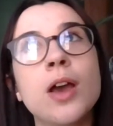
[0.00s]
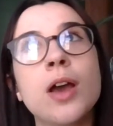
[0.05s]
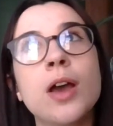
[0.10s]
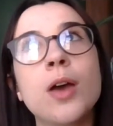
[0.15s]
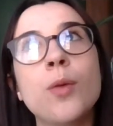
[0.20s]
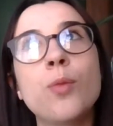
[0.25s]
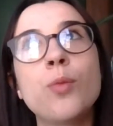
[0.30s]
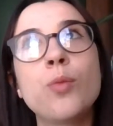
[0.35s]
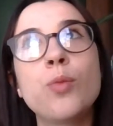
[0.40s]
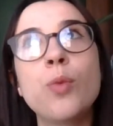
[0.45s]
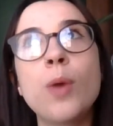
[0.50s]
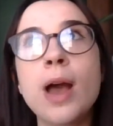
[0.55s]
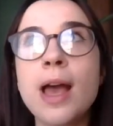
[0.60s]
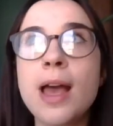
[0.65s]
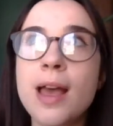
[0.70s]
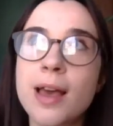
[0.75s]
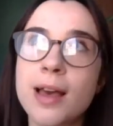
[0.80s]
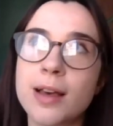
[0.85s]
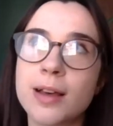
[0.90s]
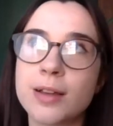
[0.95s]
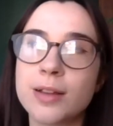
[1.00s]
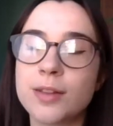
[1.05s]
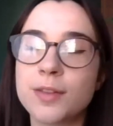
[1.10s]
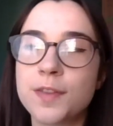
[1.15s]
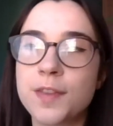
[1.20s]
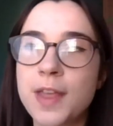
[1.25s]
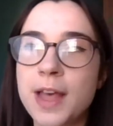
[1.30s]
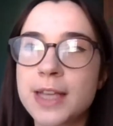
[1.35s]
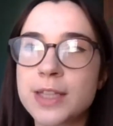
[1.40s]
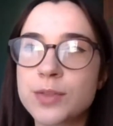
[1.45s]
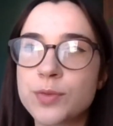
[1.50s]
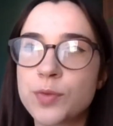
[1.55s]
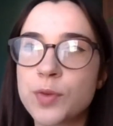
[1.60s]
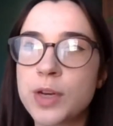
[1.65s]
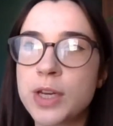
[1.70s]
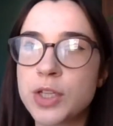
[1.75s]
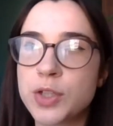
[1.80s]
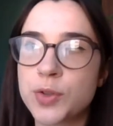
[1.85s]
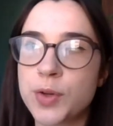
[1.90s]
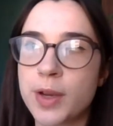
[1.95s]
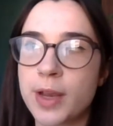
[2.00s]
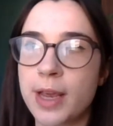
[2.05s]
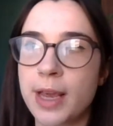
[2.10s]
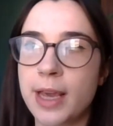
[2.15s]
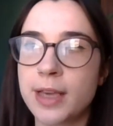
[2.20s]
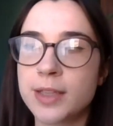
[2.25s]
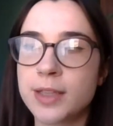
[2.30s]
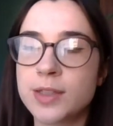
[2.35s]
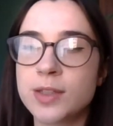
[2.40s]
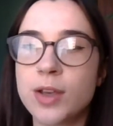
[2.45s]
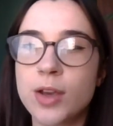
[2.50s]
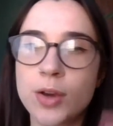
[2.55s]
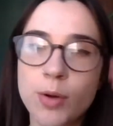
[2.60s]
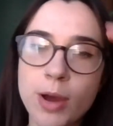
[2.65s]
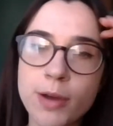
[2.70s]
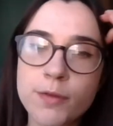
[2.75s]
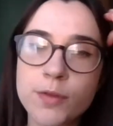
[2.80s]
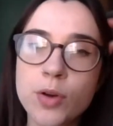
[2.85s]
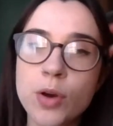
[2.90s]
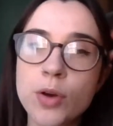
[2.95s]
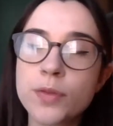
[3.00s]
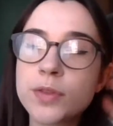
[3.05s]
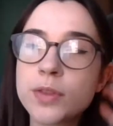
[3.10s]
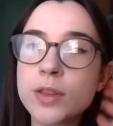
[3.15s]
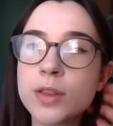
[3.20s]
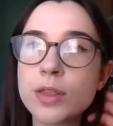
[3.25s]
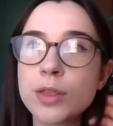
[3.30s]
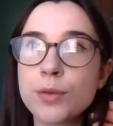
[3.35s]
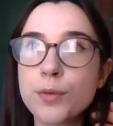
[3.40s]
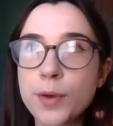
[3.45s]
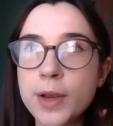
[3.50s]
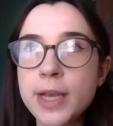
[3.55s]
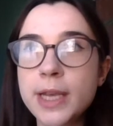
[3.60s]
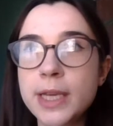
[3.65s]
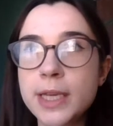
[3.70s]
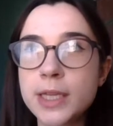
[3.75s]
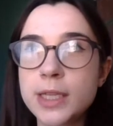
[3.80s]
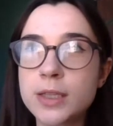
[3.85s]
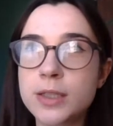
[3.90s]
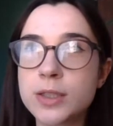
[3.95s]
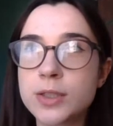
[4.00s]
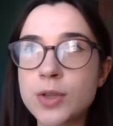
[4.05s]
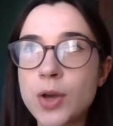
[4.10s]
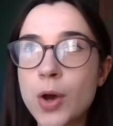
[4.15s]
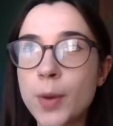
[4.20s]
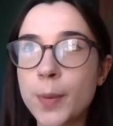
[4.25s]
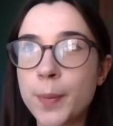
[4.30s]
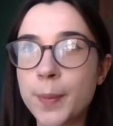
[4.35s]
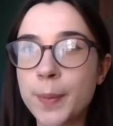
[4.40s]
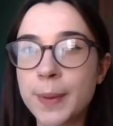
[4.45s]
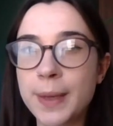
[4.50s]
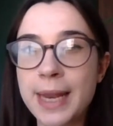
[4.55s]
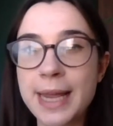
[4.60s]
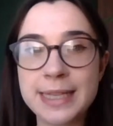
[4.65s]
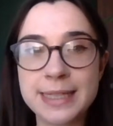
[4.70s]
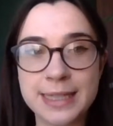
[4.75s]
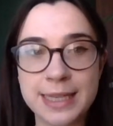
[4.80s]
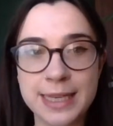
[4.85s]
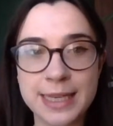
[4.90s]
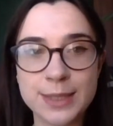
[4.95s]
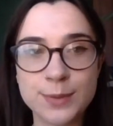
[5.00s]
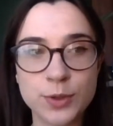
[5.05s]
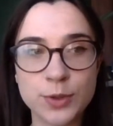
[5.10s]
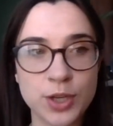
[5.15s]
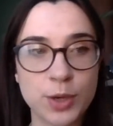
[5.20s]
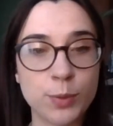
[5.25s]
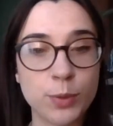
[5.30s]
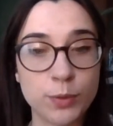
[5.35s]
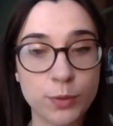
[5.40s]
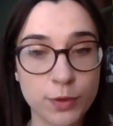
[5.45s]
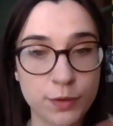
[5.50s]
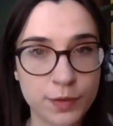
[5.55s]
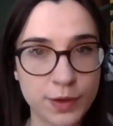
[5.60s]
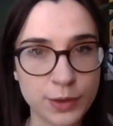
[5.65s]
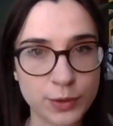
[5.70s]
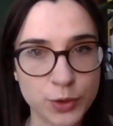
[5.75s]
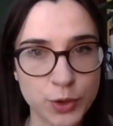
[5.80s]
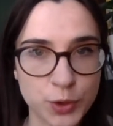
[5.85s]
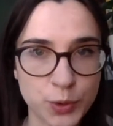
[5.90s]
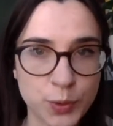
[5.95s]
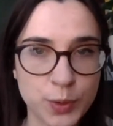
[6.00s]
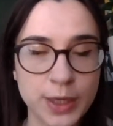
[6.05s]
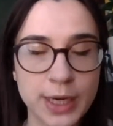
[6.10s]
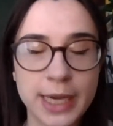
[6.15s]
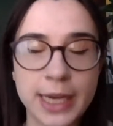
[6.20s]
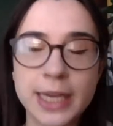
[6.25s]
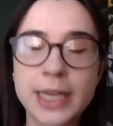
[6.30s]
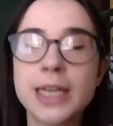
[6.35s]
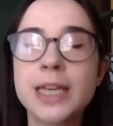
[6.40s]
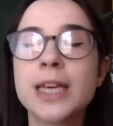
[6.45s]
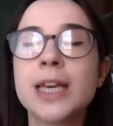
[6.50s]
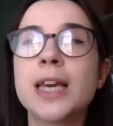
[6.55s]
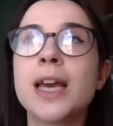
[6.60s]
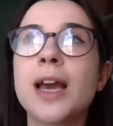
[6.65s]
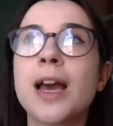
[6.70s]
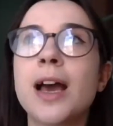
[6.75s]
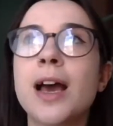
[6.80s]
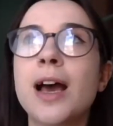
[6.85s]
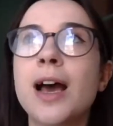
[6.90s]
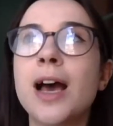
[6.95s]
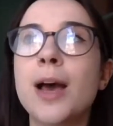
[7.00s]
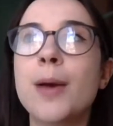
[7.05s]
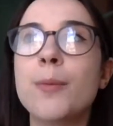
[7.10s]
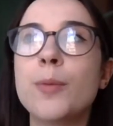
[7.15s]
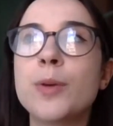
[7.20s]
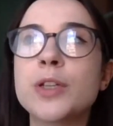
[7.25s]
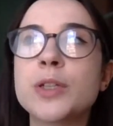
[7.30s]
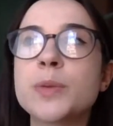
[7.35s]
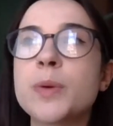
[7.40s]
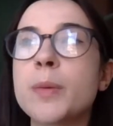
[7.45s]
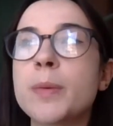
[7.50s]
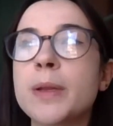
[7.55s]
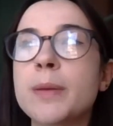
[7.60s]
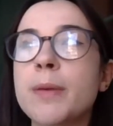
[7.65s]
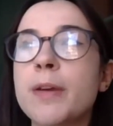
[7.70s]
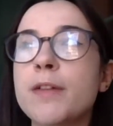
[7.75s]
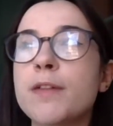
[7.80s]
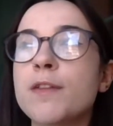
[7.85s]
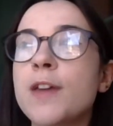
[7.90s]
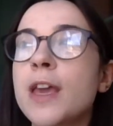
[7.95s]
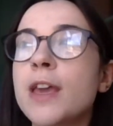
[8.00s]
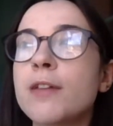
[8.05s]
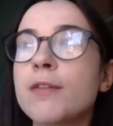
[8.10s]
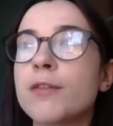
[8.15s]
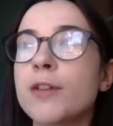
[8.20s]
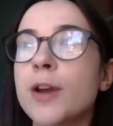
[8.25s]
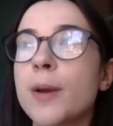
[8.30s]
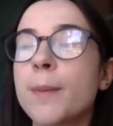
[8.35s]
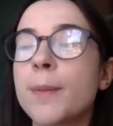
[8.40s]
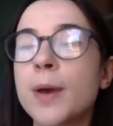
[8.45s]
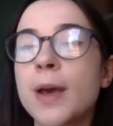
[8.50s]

Well, that's really tricky. So I've got the 3 top places, which I will reveal shortly, which are probably my favourite.